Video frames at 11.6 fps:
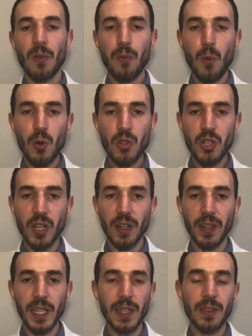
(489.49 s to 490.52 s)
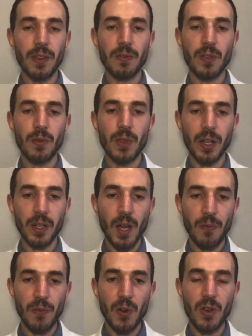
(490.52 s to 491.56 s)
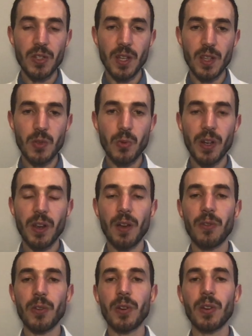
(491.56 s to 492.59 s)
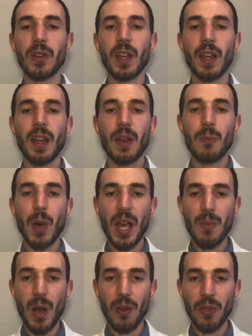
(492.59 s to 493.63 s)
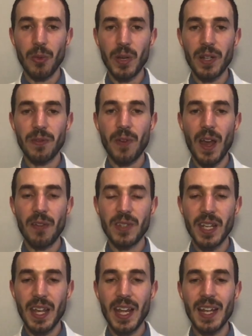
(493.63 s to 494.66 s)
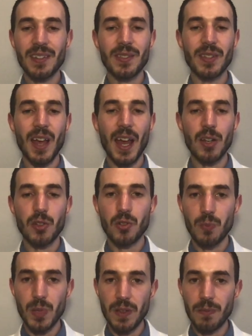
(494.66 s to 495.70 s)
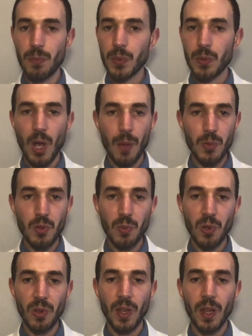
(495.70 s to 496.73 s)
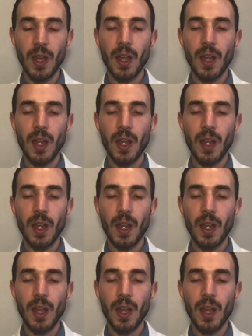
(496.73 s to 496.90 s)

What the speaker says: Fortunately, the comfort does recover by about 3 to 5 days. The eye should be comfortable,